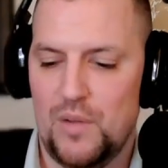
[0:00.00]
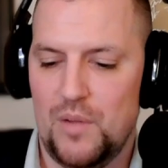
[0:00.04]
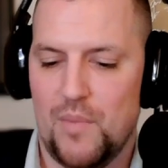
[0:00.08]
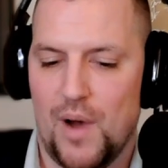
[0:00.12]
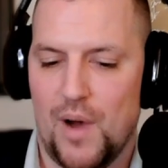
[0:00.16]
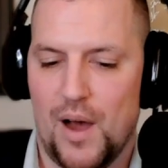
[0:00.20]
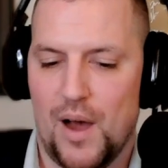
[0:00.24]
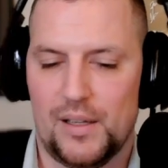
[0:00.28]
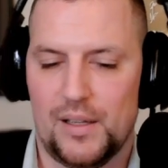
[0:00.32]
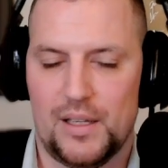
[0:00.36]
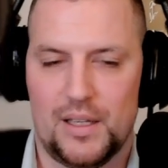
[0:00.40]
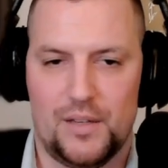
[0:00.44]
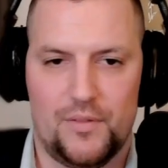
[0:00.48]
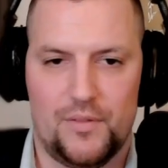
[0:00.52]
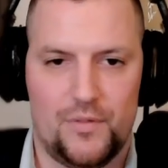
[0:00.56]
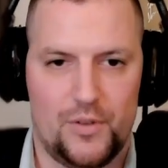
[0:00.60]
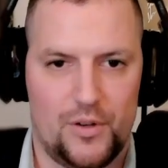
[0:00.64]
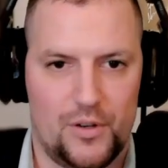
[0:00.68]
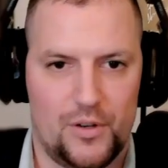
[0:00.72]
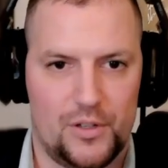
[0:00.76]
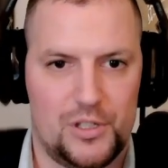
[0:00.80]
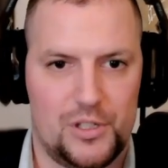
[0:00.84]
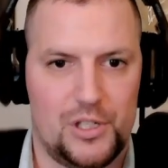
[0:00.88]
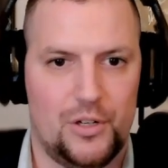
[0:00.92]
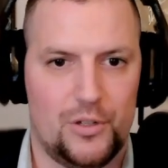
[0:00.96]
modeling for
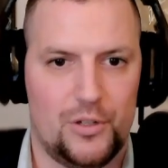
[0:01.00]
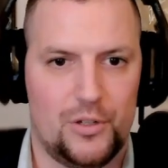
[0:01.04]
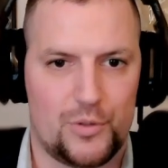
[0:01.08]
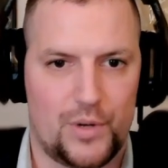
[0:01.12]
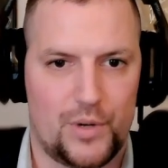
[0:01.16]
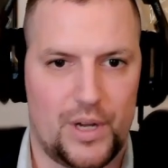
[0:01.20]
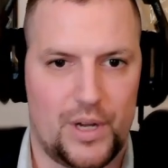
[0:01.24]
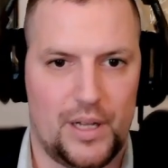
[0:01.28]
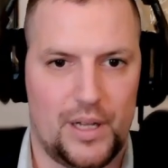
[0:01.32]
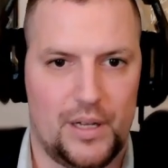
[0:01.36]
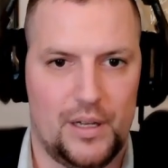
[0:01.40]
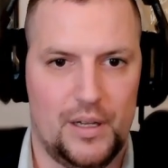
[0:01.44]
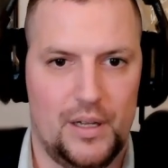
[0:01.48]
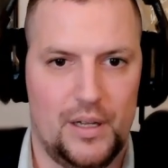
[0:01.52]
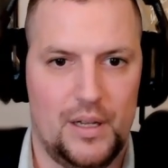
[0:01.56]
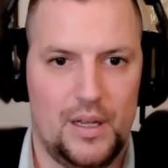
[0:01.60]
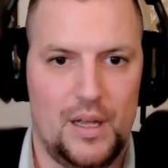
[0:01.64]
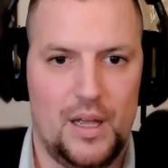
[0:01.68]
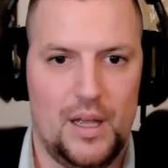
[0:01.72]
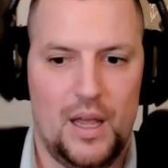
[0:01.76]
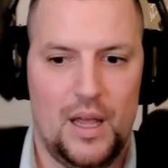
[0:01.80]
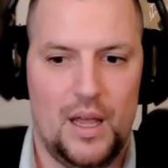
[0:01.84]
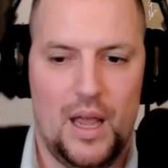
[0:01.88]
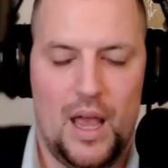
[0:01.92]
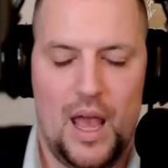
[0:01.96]
your children
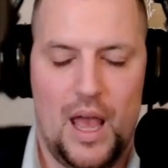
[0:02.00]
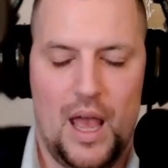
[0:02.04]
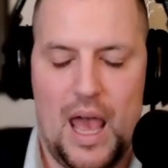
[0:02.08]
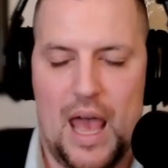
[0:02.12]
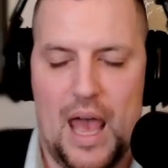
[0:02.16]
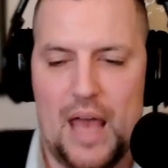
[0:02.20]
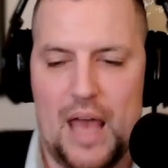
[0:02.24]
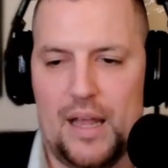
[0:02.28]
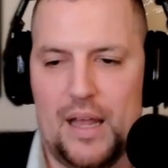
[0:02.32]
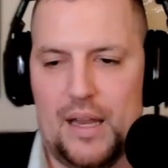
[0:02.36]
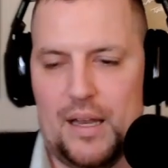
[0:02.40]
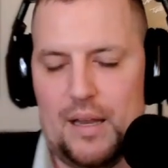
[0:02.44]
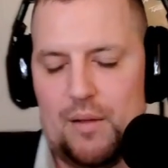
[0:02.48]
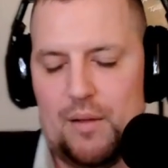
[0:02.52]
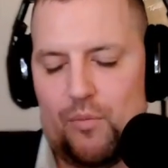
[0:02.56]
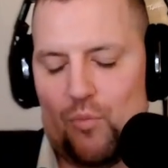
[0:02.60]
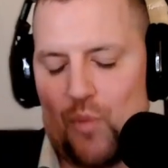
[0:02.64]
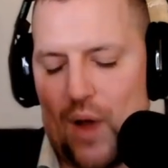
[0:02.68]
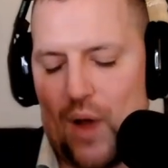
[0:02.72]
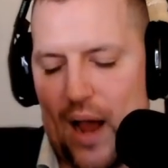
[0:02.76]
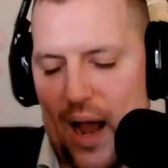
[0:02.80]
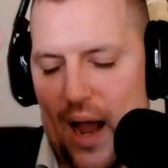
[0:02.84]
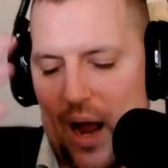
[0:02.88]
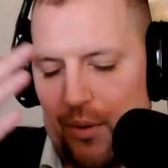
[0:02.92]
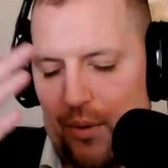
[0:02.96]
and
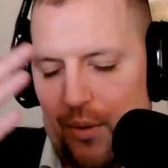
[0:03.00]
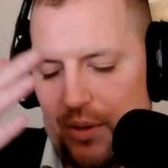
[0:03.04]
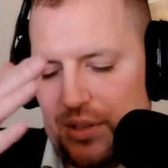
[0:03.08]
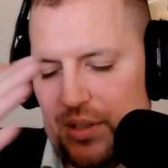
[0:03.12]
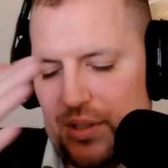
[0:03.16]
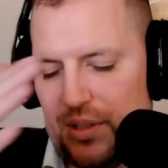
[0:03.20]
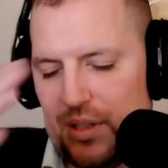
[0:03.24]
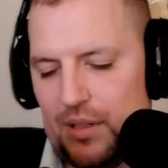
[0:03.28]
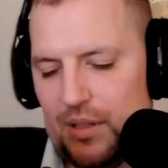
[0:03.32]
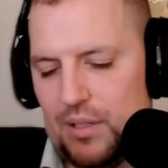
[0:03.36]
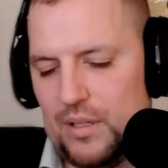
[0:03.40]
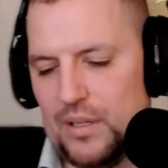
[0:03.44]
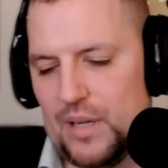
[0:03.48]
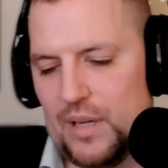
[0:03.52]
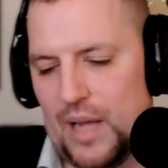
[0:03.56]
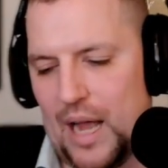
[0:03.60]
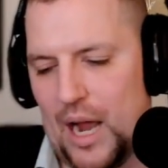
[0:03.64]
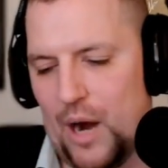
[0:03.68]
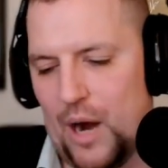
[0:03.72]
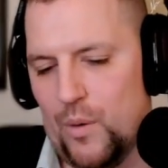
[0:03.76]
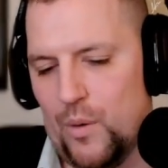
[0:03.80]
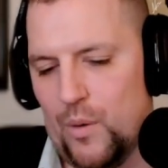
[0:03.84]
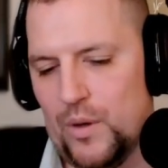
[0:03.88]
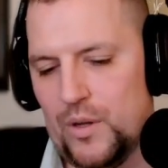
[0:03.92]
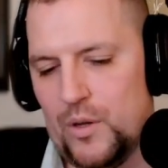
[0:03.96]
how is the
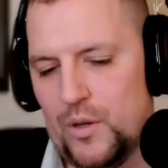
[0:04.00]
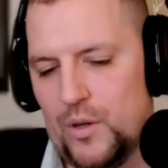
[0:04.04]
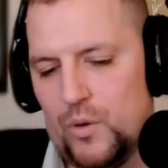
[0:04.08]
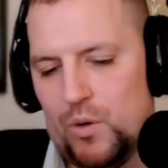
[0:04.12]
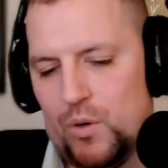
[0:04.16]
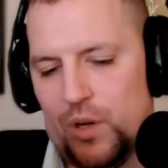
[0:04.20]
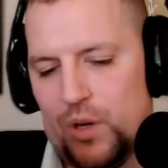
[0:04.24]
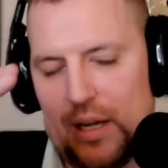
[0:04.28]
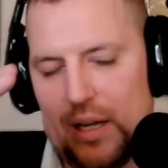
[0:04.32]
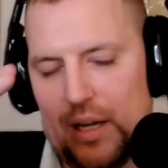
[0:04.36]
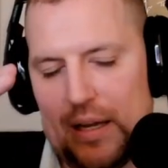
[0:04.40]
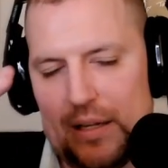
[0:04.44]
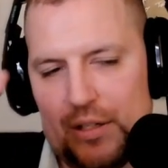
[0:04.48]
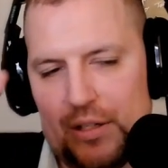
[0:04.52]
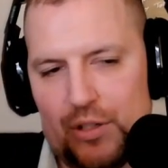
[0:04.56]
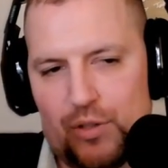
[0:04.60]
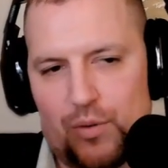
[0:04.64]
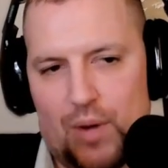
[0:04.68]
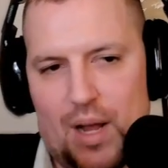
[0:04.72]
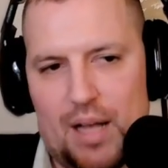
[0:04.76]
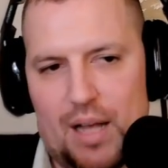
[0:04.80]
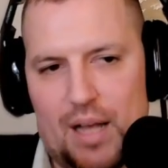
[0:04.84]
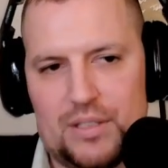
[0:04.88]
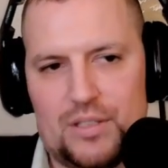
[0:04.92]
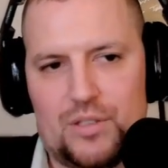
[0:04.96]
how are you going to
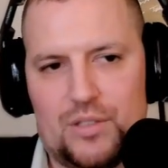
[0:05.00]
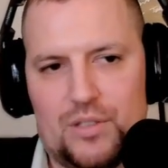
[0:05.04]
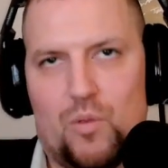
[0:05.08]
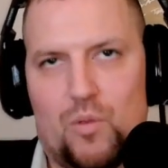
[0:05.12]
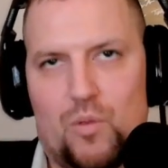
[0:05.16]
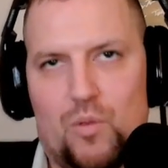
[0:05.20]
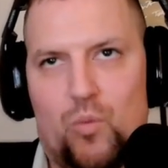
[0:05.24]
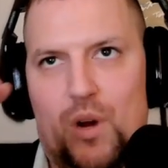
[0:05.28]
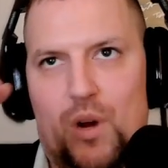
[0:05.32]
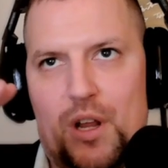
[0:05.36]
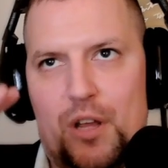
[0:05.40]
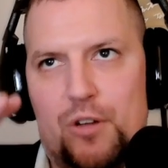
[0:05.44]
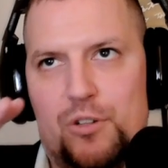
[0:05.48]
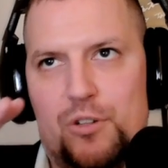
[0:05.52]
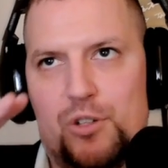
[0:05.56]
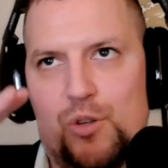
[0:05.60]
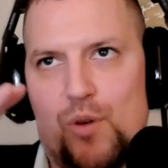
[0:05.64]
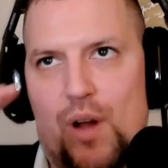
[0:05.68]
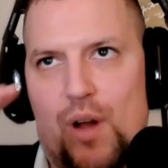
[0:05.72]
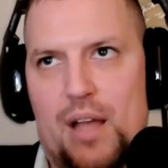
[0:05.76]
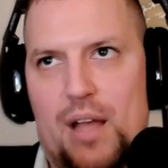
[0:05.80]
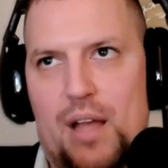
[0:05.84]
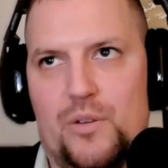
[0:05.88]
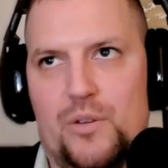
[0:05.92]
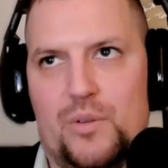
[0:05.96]
address or what are you
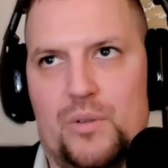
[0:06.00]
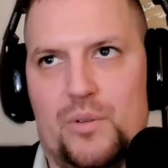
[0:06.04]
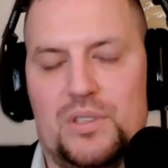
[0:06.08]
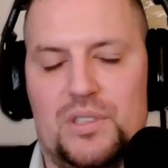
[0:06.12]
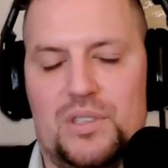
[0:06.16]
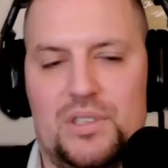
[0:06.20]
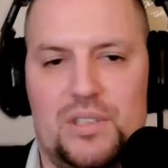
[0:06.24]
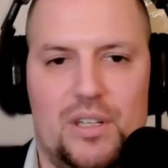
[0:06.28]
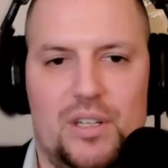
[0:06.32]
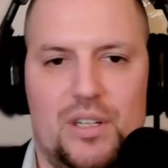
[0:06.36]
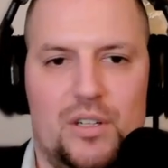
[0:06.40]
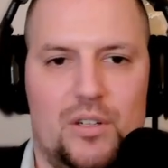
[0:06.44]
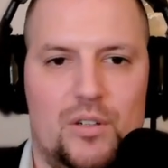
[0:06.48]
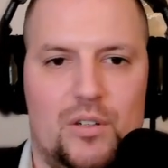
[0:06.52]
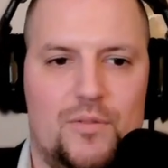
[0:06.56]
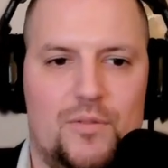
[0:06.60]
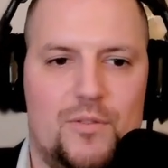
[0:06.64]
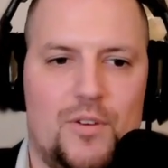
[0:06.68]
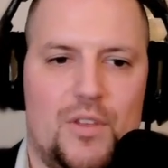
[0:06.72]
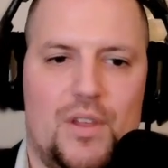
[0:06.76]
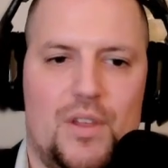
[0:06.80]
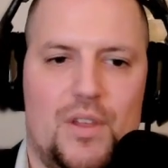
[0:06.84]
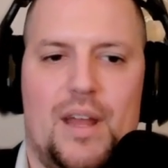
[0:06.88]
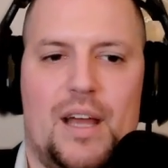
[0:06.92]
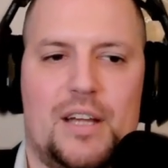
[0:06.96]
trying to instill for
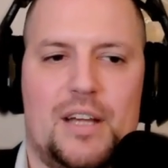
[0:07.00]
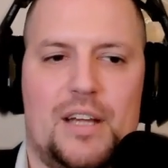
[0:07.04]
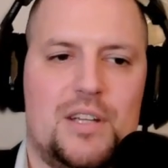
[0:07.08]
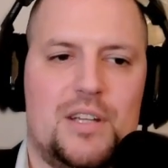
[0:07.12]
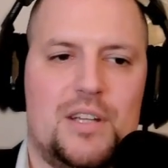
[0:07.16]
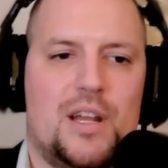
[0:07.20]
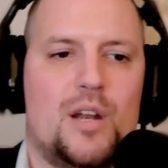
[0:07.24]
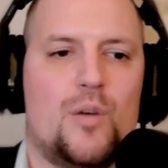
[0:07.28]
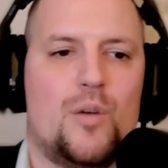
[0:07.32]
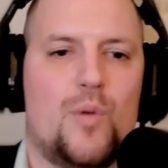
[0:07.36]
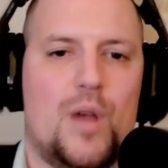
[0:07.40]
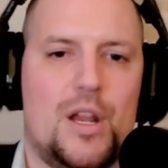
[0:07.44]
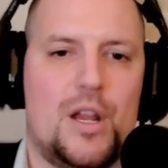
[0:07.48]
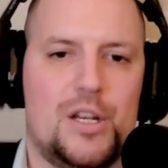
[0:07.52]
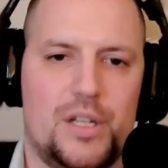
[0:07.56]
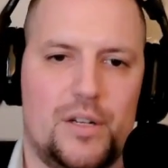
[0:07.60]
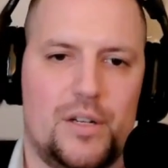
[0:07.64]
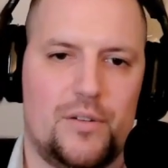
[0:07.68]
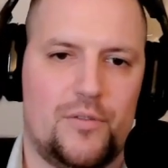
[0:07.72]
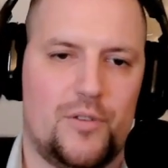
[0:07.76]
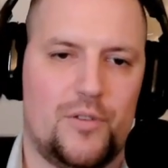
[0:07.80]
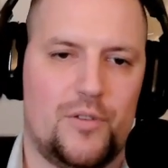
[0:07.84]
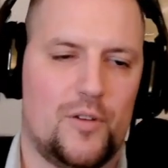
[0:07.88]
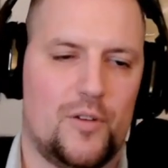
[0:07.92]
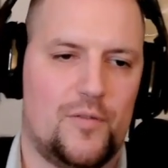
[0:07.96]
the next generation
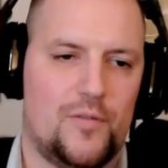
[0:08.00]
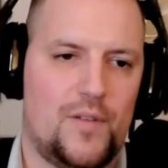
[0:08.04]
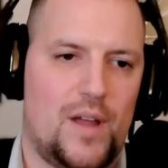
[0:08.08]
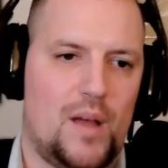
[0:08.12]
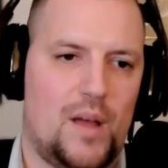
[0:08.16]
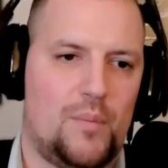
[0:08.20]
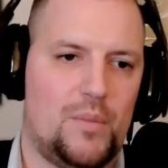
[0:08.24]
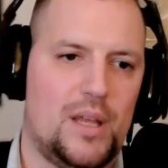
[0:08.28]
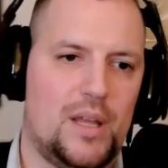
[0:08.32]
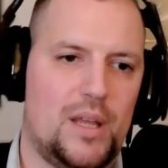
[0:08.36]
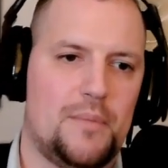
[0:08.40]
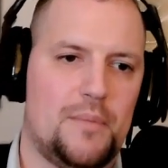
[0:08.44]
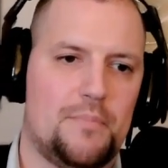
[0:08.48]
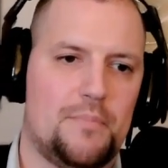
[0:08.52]
for your family